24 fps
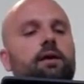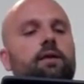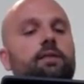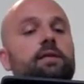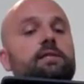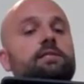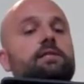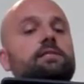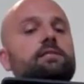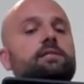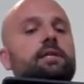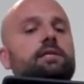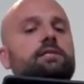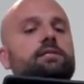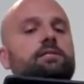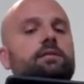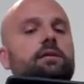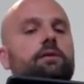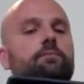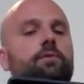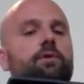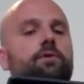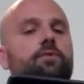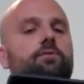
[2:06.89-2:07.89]
This is lesson
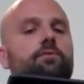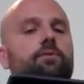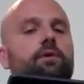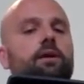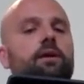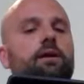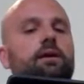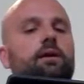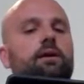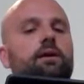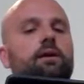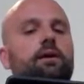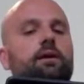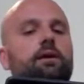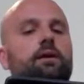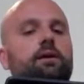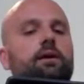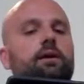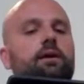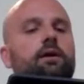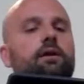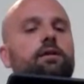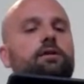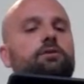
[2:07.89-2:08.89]
number 3.
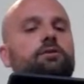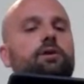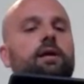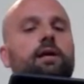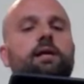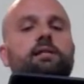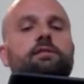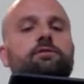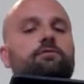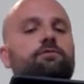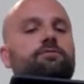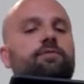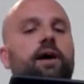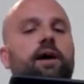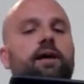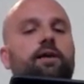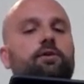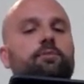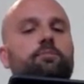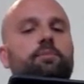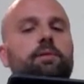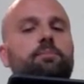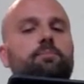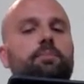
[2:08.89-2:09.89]
Try not to fight or
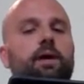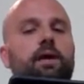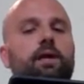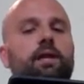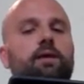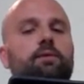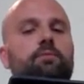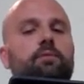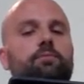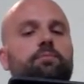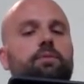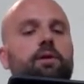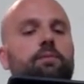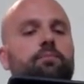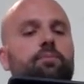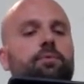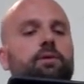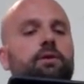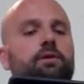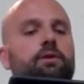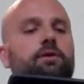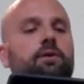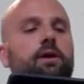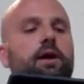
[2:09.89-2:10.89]
be petty with people
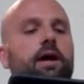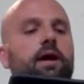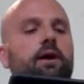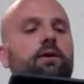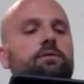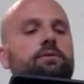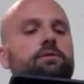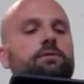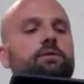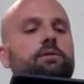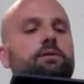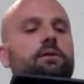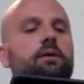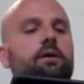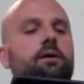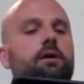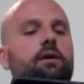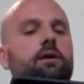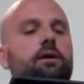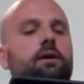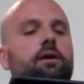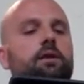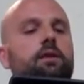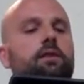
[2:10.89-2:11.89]
in your house.
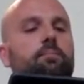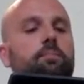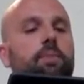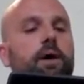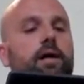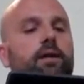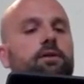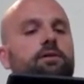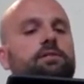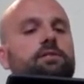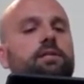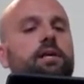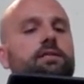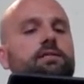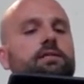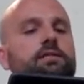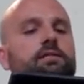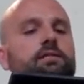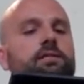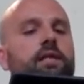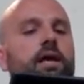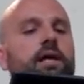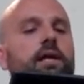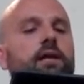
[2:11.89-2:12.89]
The bottle
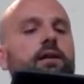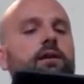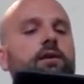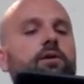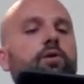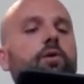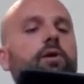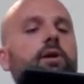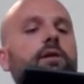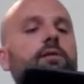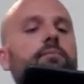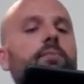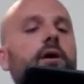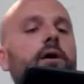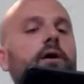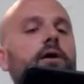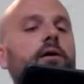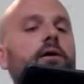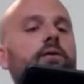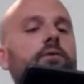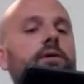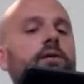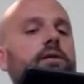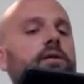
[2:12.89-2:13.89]
senses that, and according to
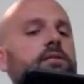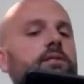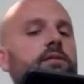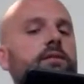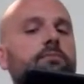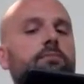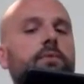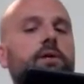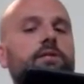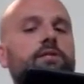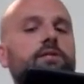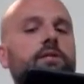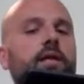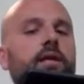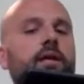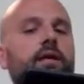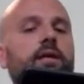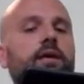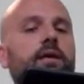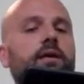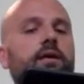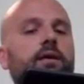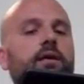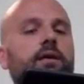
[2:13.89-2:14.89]
Margot, it doesn't look much like
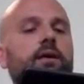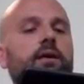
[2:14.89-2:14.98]
it.